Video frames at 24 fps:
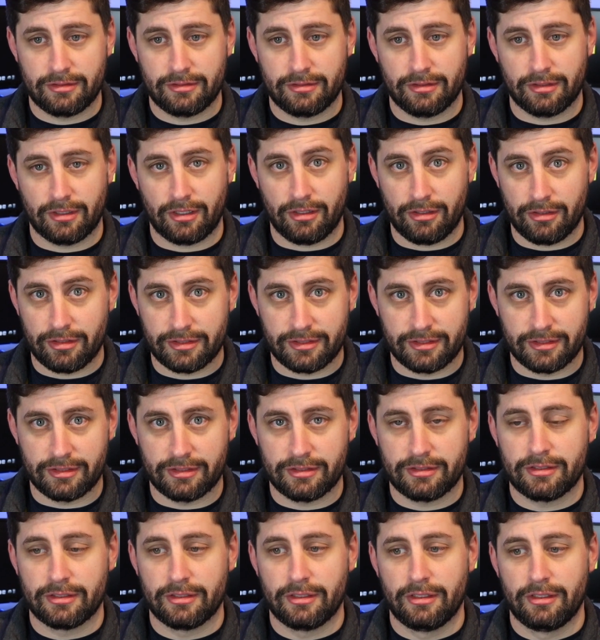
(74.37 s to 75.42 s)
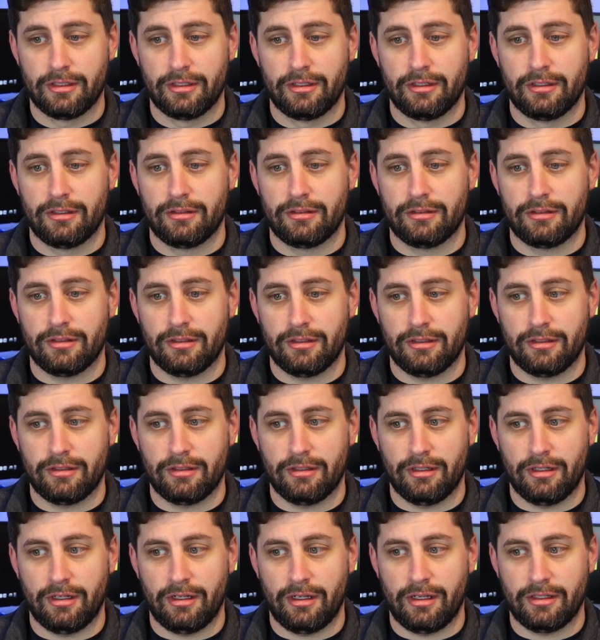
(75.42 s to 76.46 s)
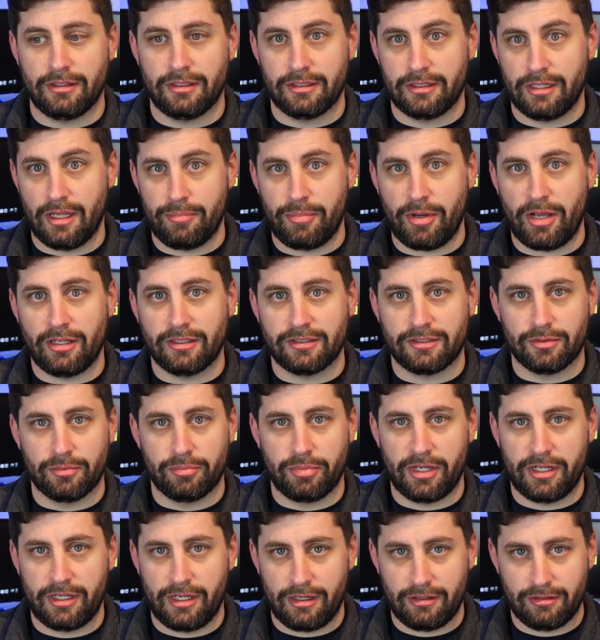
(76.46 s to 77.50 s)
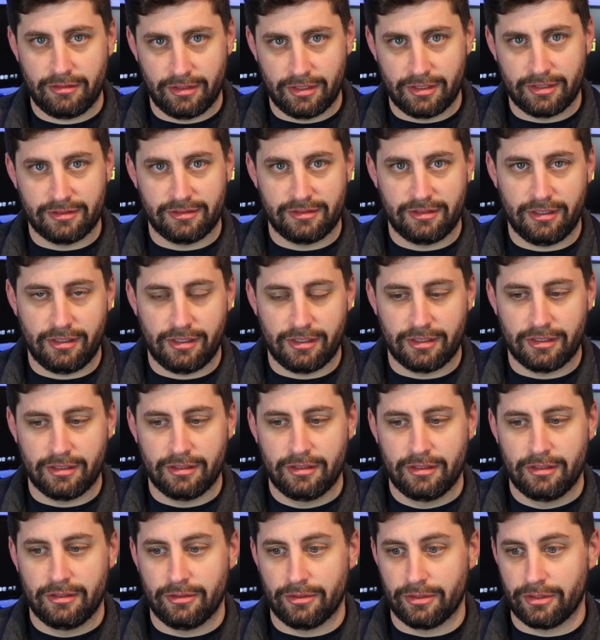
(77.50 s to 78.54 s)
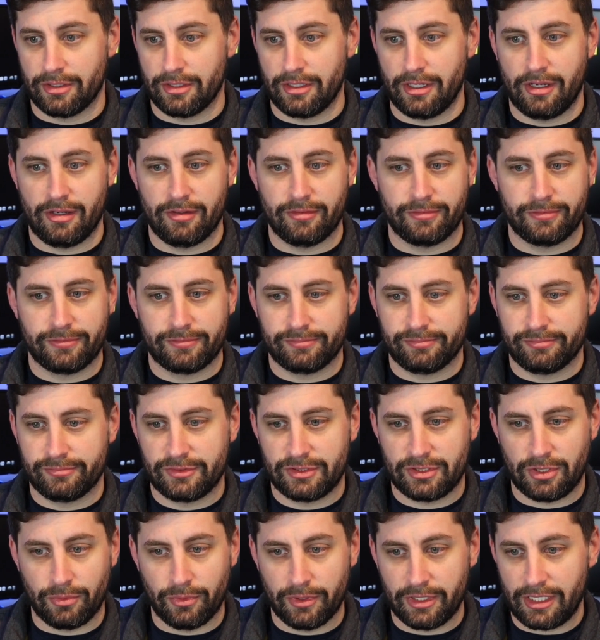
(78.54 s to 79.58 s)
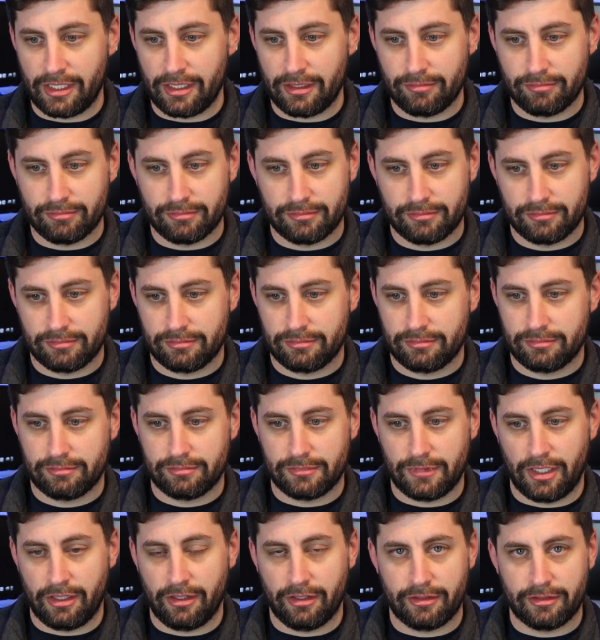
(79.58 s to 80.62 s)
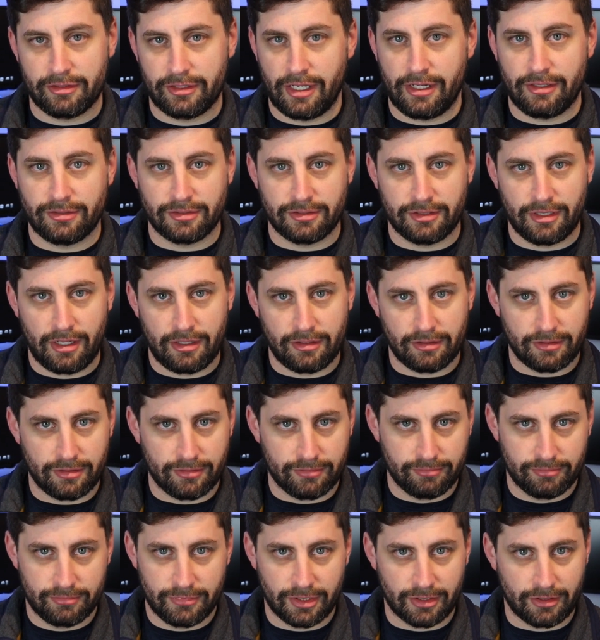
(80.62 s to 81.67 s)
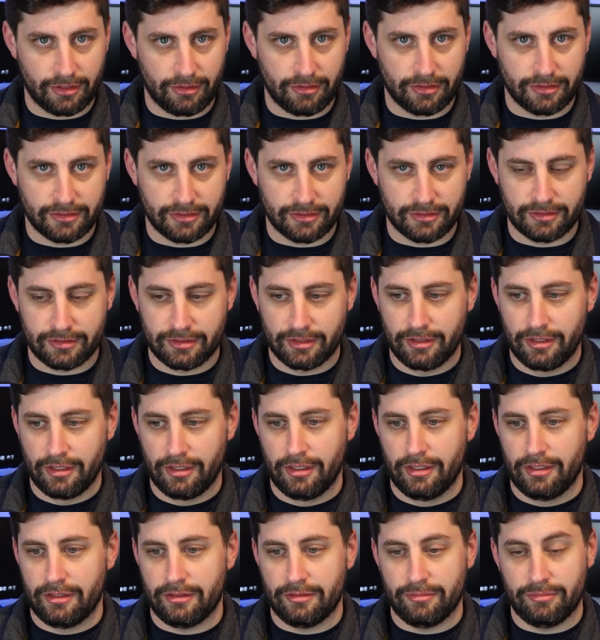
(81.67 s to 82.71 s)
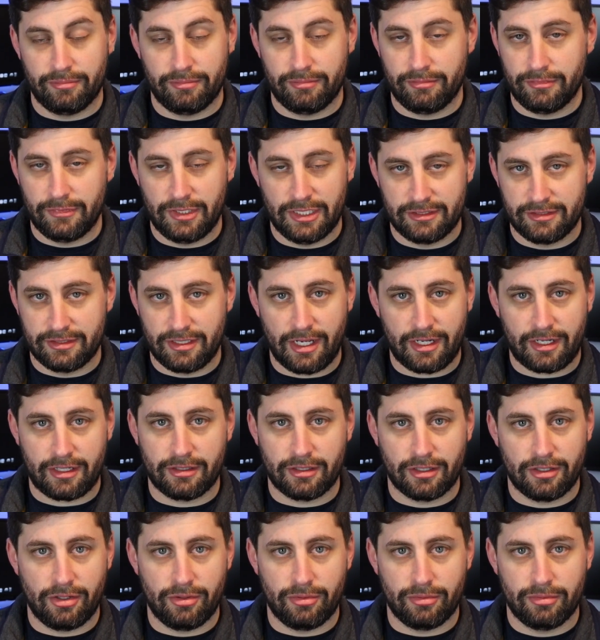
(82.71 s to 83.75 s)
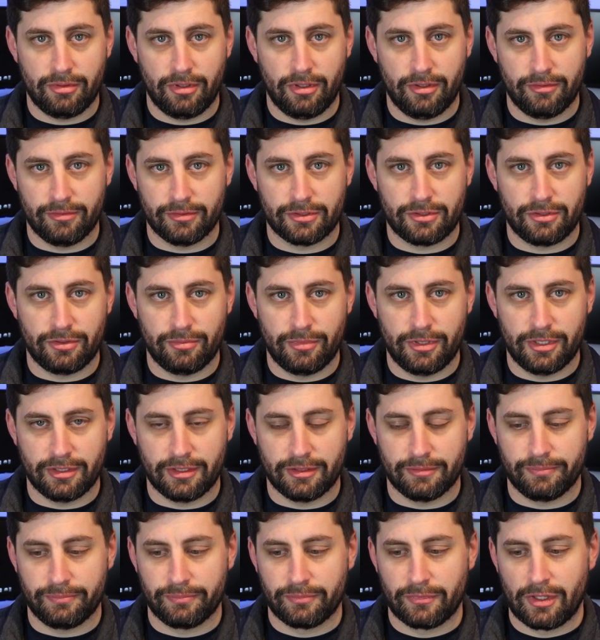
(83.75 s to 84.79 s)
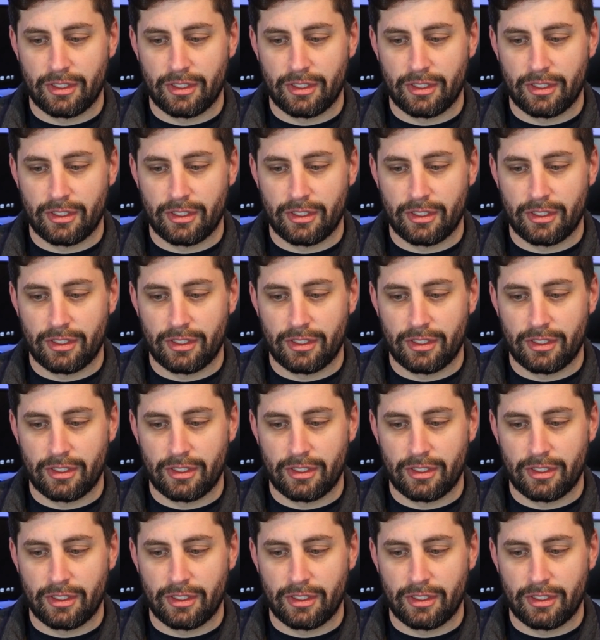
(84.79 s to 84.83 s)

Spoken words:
occurrences that policy would pay out, and then it's done. Or you could have 20 $100,000 occurrences. It's not going to go over 2 million.